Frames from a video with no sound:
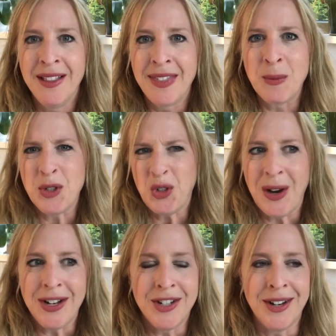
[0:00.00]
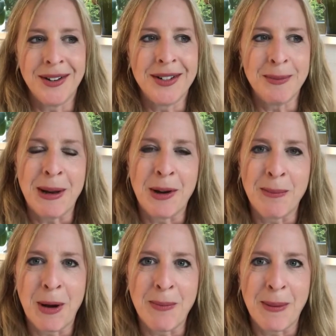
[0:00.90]
that was strange, to be on a
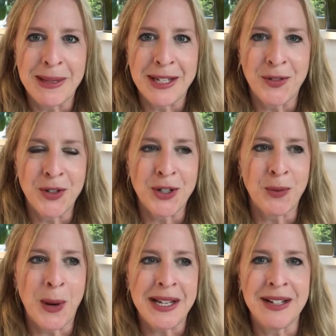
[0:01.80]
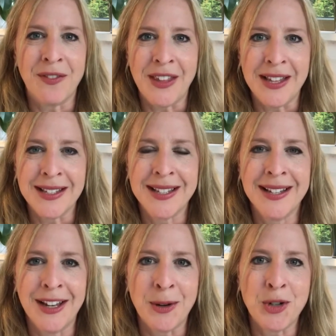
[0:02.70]
boat by myself, just sort of waiting for these,
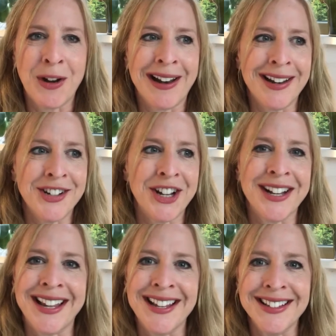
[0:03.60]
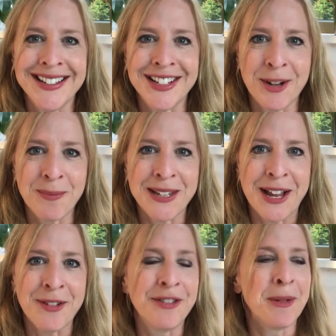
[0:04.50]
adrenaline junkies to jump
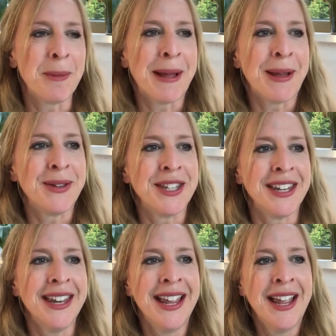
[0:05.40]
down from a mountain.